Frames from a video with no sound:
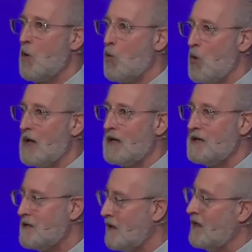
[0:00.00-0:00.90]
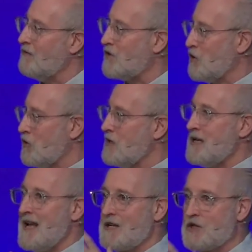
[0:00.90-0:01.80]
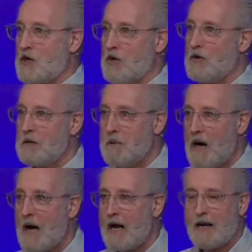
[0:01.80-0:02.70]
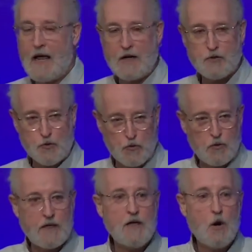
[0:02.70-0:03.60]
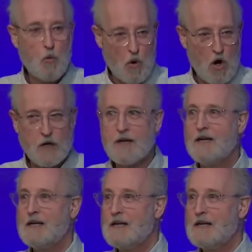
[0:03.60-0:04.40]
willing to leave certainty and security behind and truly walk